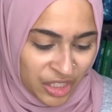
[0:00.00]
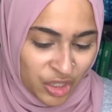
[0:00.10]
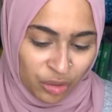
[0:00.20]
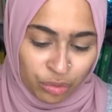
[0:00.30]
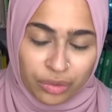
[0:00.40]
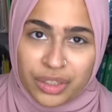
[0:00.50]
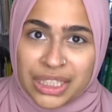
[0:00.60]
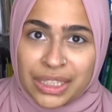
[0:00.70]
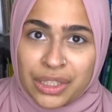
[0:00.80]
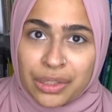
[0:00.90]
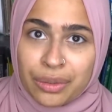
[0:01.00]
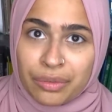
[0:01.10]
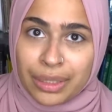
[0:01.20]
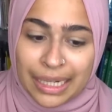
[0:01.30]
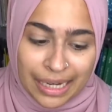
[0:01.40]
she'll
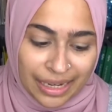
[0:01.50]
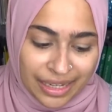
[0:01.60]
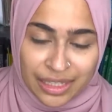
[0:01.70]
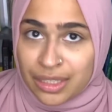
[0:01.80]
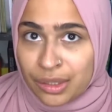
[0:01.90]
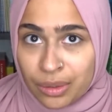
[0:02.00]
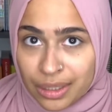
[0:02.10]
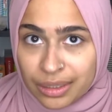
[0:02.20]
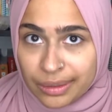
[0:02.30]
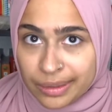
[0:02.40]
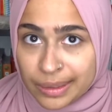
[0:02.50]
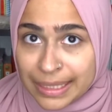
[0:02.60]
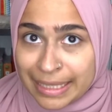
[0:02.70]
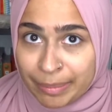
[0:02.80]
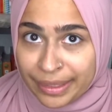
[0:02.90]
read it to her little
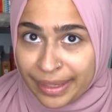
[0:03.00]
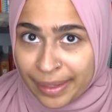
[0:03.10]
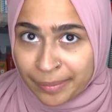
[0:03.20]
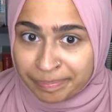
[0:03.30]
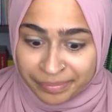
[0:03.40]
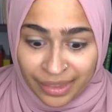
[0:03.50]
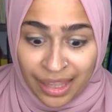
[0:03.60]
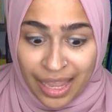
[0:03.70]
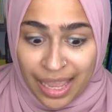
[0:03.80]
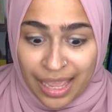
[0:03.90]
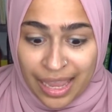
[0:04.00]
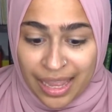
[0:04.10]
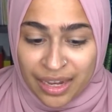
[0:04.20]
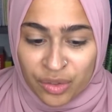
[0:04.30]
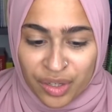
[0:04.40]
sibling
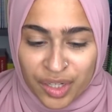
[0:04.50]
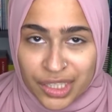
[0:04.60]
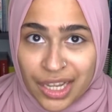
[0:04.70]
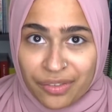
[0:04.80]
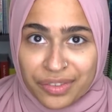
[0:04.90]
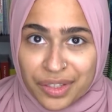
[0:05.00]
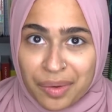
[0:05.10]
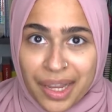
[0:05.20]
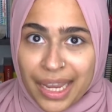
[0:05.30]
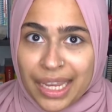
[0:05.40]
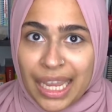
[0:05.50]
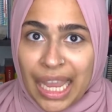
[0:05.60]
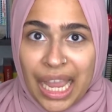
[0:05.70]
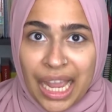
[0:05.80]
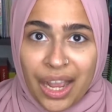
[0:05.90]
and do it herself. So I'm like,
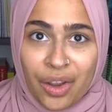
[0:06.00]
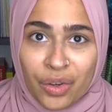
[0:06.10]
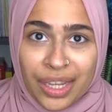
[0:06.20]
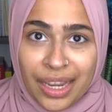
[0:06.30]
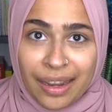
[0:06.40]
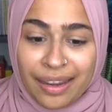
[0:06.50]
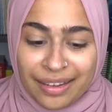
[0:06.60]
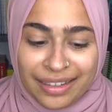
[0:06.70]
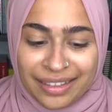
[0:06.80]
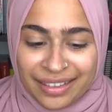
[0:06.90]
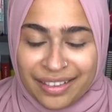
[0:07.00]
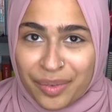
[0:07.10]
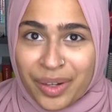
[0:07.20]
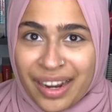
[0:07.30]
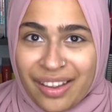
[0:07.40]
oh
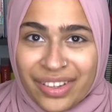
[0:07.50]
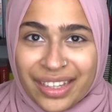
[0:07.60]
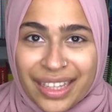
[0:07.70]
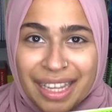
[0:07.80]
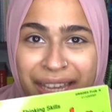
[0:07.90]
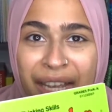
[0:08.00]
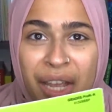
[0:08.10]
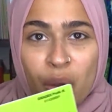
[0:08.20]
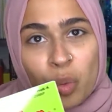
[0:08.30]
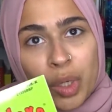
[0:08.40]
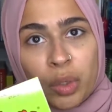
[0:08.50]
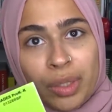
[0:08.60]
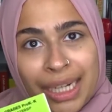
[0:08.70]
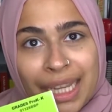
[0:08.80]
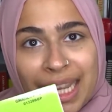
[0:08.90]
yeah, we're
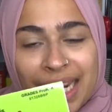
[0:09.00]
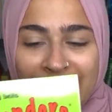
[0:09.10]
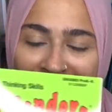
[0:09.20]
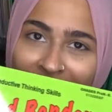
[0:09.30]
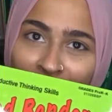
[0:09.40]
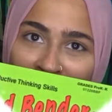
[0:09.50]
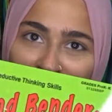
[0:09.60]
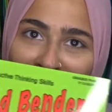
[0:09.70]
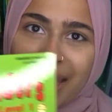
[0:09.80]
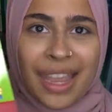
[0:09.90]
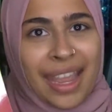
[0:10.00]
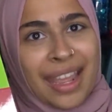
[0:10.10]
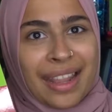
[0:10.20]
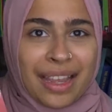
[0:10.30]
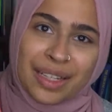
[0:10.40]
reading it and we're doing it,
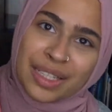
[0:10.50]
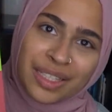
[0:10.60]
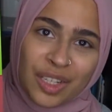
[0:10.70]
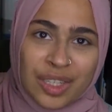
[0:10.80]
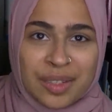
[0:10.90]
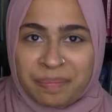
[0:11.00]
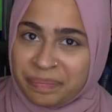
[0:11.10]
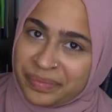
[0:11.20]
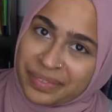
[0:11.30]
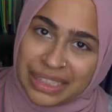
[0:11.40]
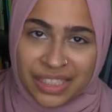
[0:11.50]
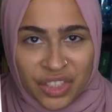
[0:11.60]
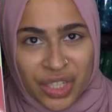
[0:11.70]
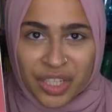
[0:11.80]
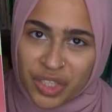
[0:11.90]
and that is just
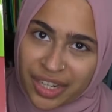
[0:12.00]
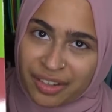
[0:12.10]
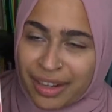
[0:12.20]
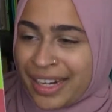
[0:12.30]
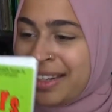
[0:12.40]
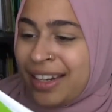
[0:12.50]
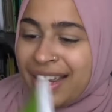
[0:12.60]
check, right?